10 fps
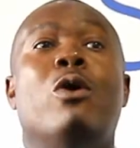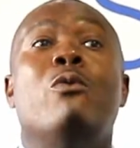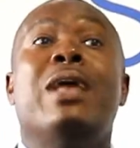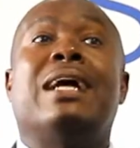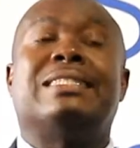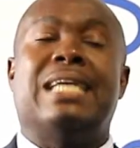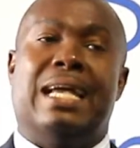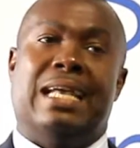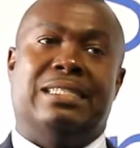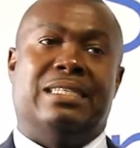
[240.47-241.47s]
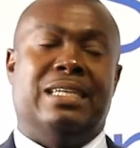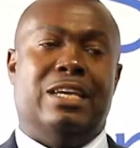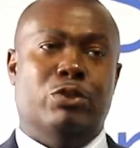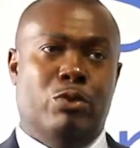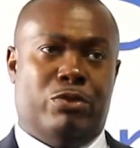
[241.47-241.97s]
when we are targeting the
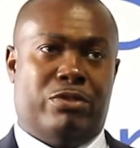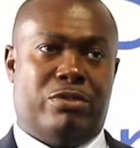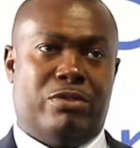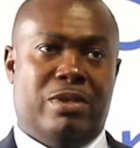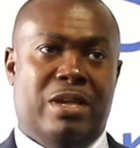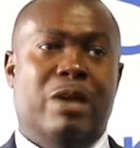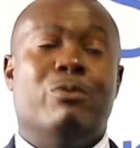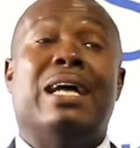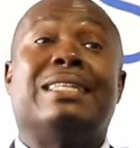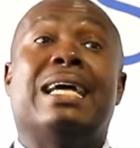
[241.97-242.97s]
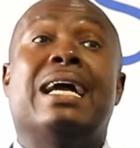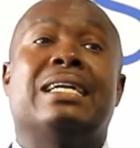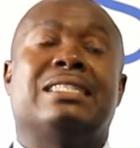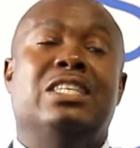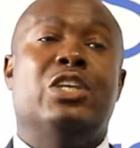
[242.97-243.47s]
youth. We are
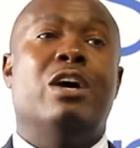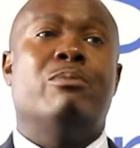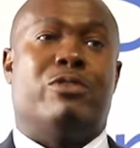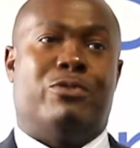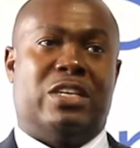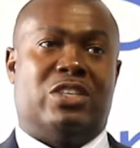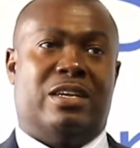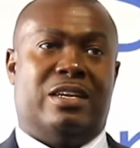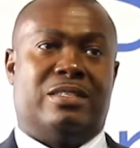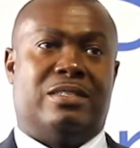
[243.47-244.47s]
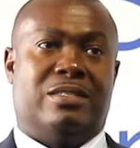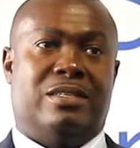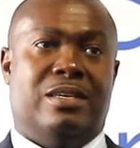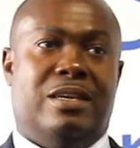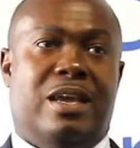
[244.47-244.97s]
targeting young professionals.
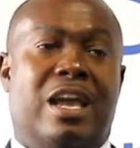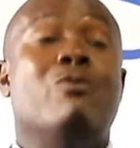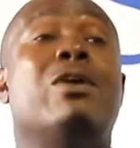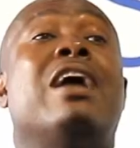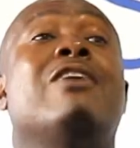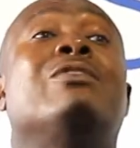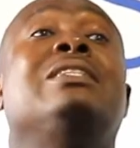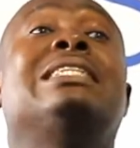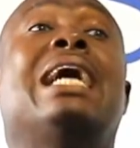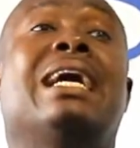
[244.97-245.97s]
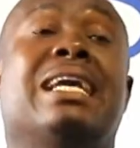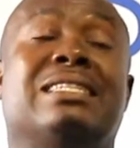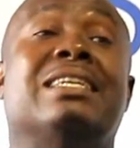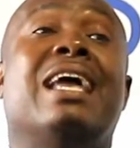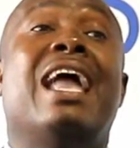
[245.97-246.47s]
And we are even
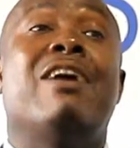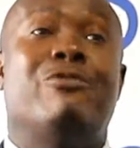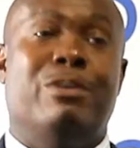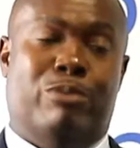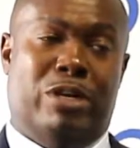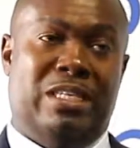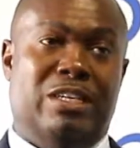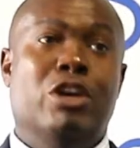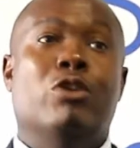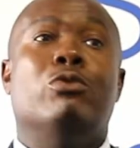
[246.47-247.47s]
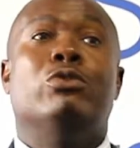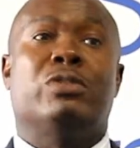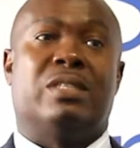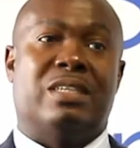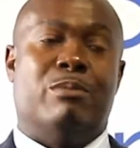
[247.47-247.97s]
targeting everybody who
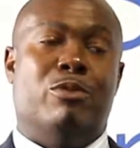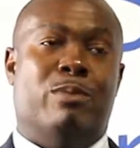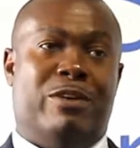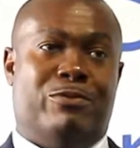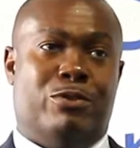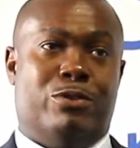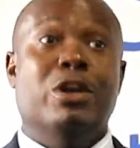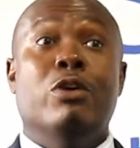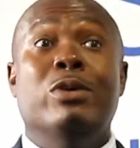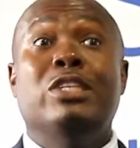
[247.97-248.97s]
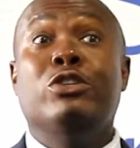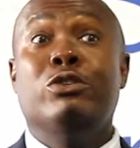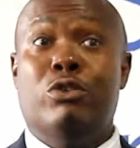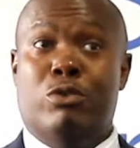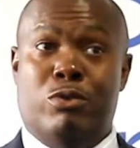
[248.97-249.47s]
uses a mobile phone, which
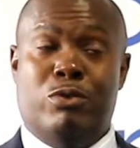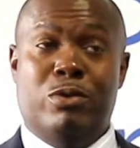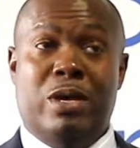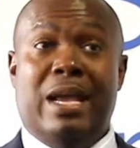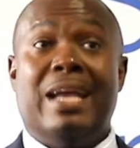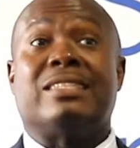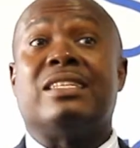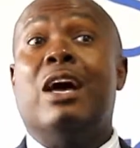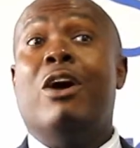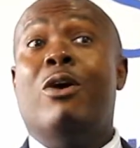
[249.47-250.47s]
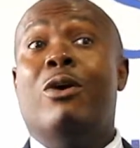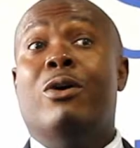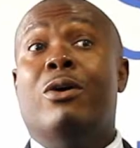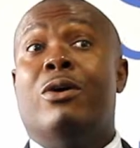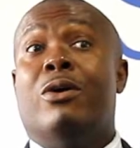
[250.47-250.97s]
you know is now
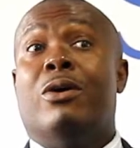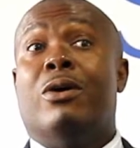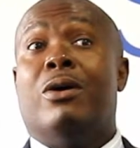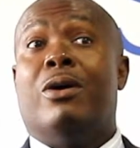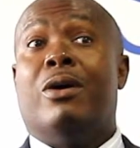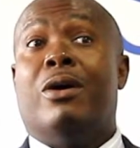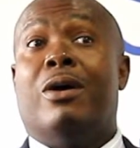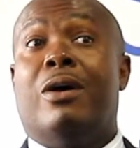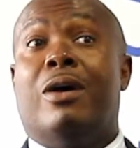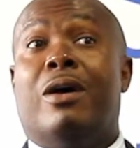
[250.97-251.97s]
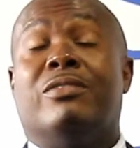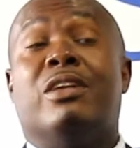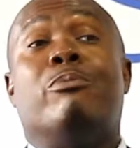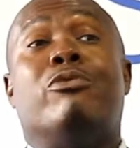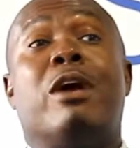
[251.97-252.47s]

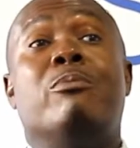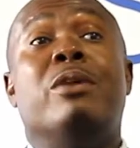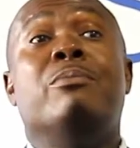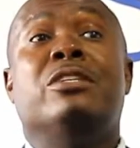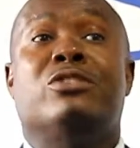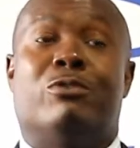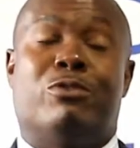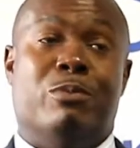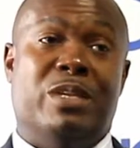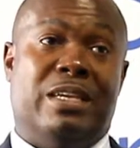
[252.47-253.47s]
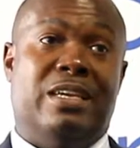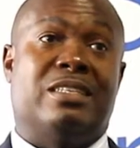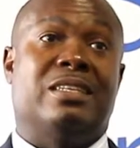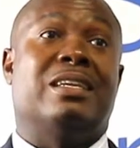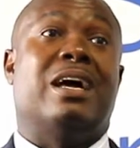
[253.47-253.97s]
the primary means of
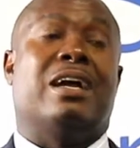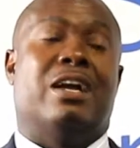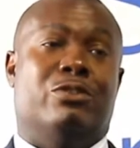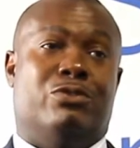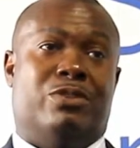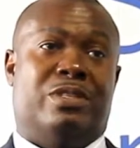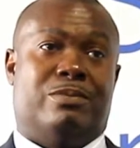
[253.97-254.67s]
communication in our country.